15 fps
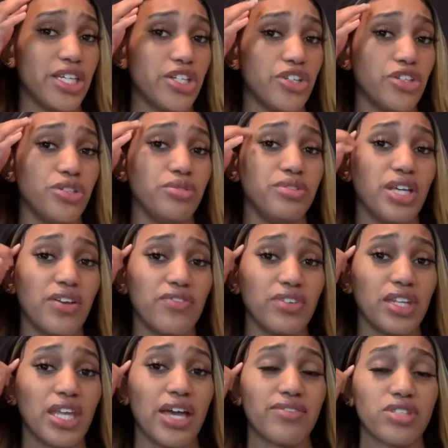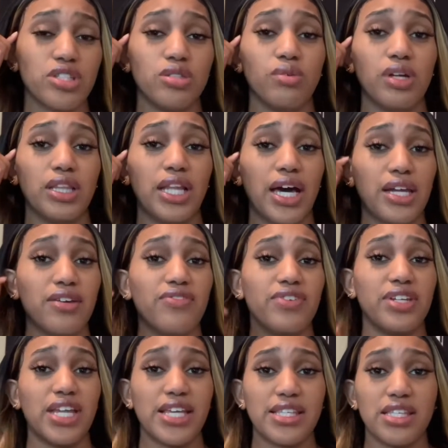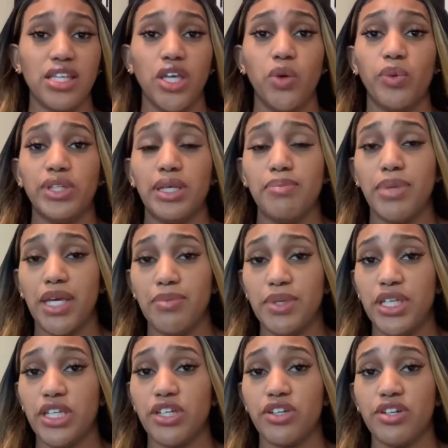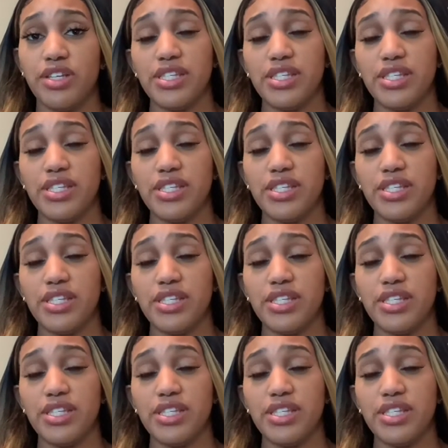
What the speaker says: you definitely have to do a lot of finessing with the baby hairs